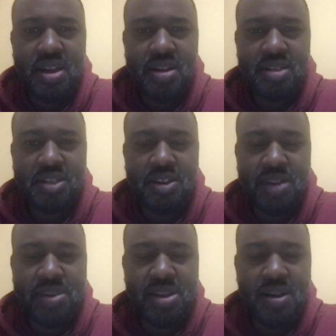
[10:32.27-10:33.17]
So
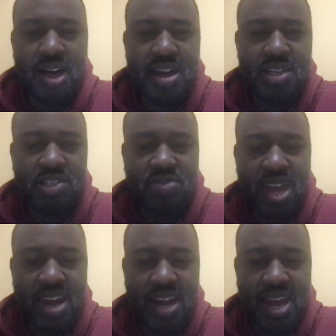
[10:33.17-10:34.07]
let me go ahead and do
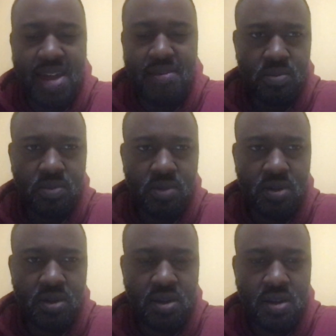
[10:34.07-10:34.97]
that now.
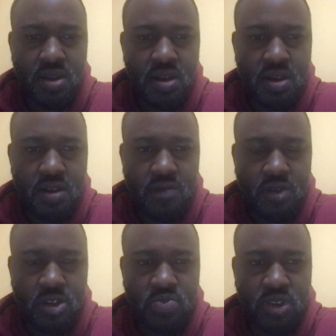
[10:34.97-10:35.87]

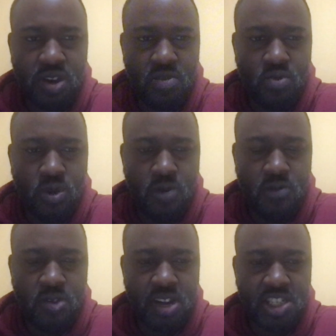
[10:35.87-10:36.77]
First, we're going to roll
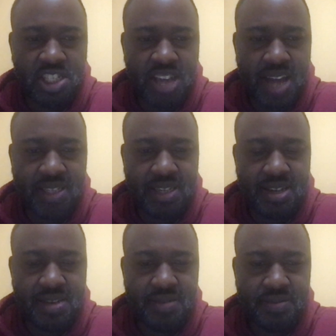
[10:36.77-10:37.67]
for
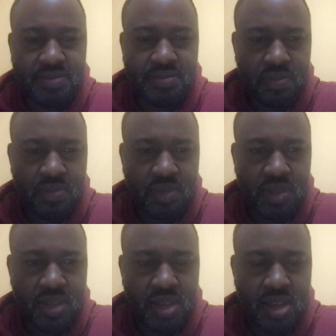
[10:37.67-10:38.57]
Kashta.
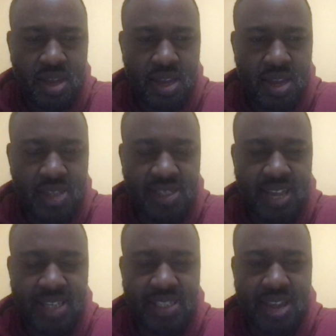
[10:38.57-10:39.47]
His
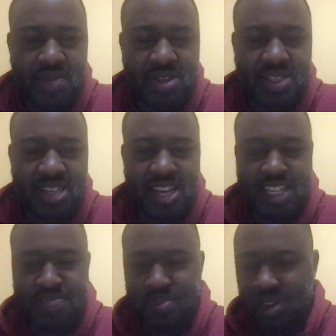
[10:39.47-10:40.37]
dexterity
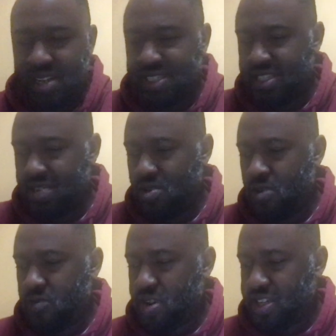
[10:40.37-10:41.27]
is
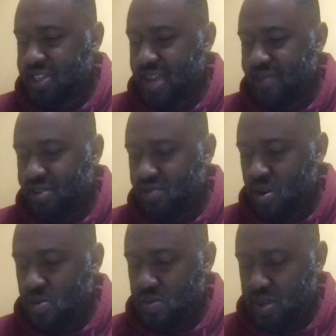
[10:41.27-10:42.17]
+0 for the saving
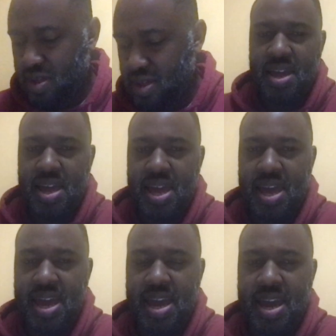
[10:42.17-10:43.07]
throw.
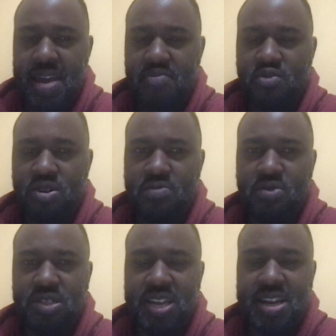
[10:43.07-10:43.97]
And
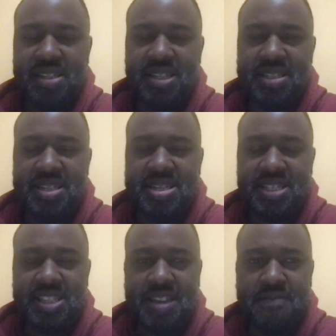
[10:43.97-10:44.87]
we'll say this is a
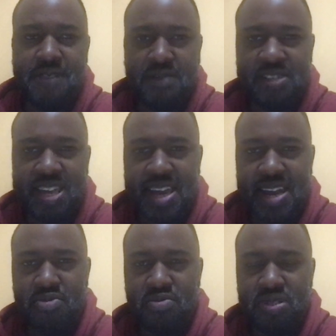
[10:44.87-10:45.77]
DC
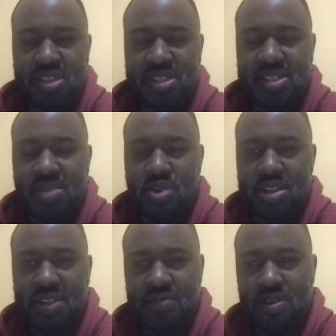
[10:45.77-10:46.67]
15. See, it's
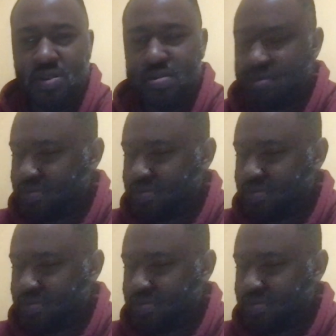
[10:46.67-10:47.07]
somewhat difficult.